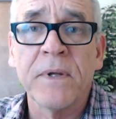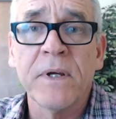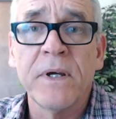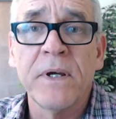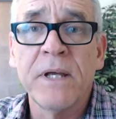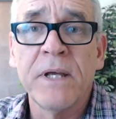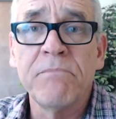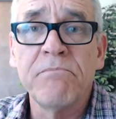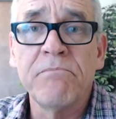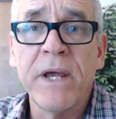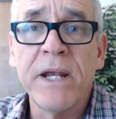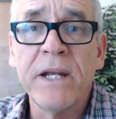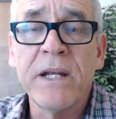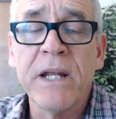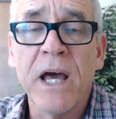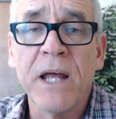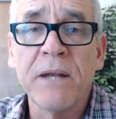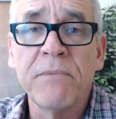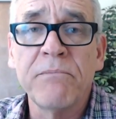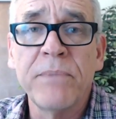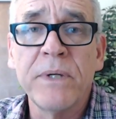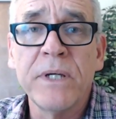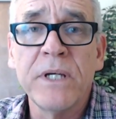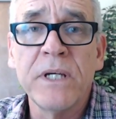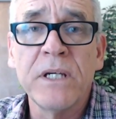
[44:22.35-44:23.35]
It may
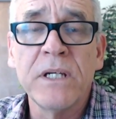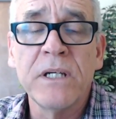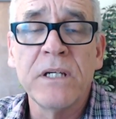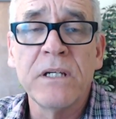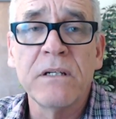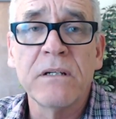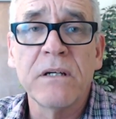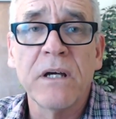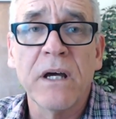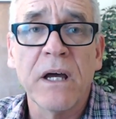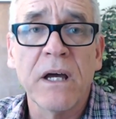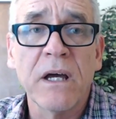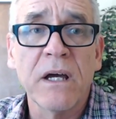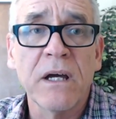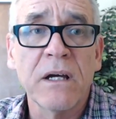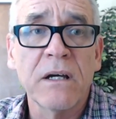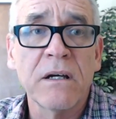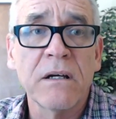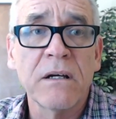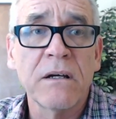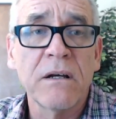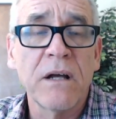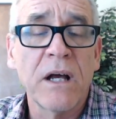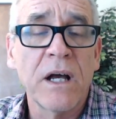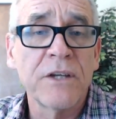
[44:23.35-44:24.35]
not be
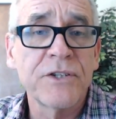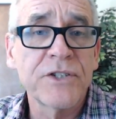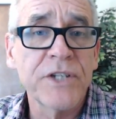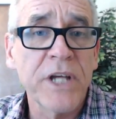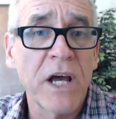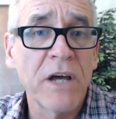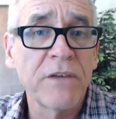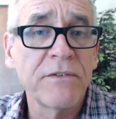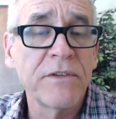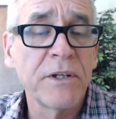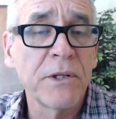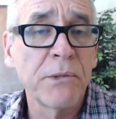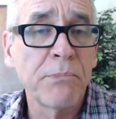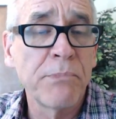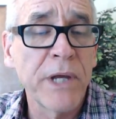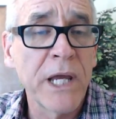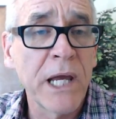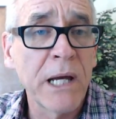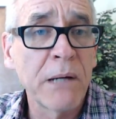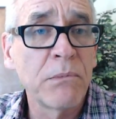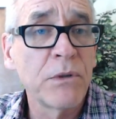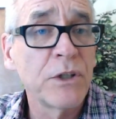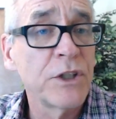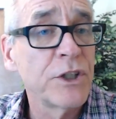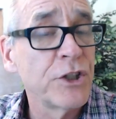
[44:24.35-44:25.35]
uh, a sound that they'll be
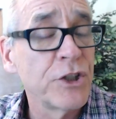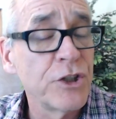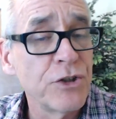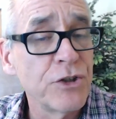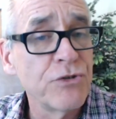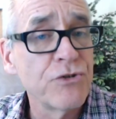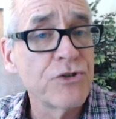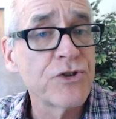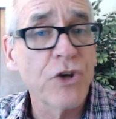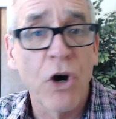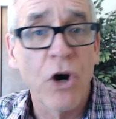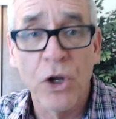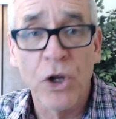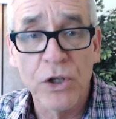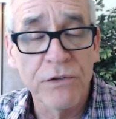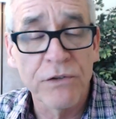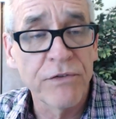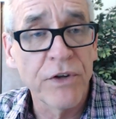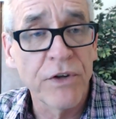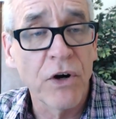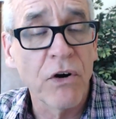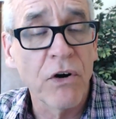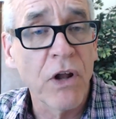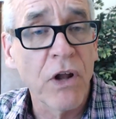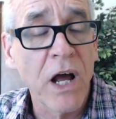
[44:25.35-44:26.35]
able to use all of
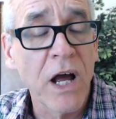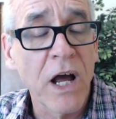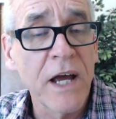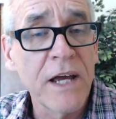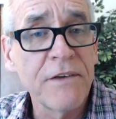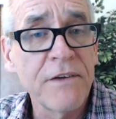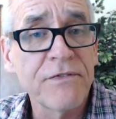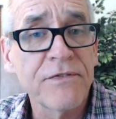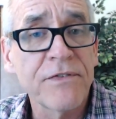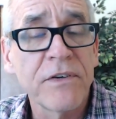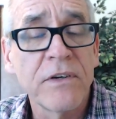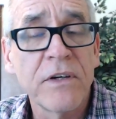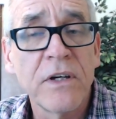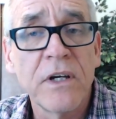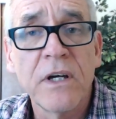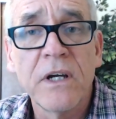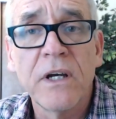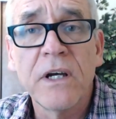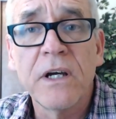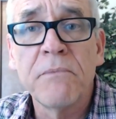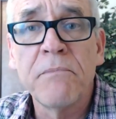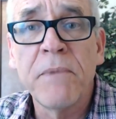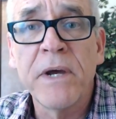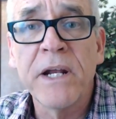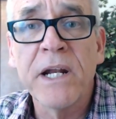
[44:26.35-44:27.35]
their life,
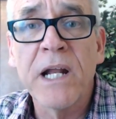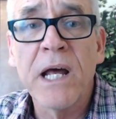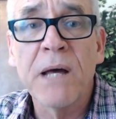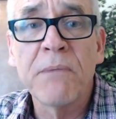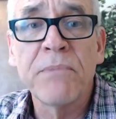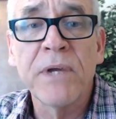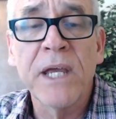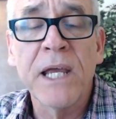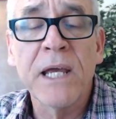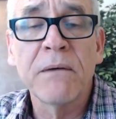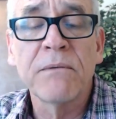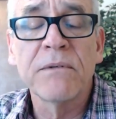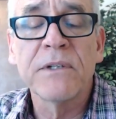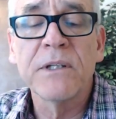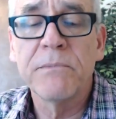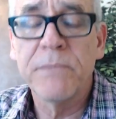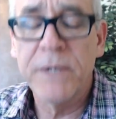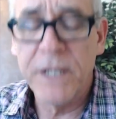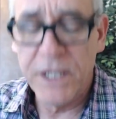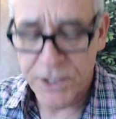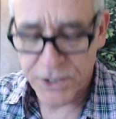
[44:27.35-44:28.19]
it may not be able to be a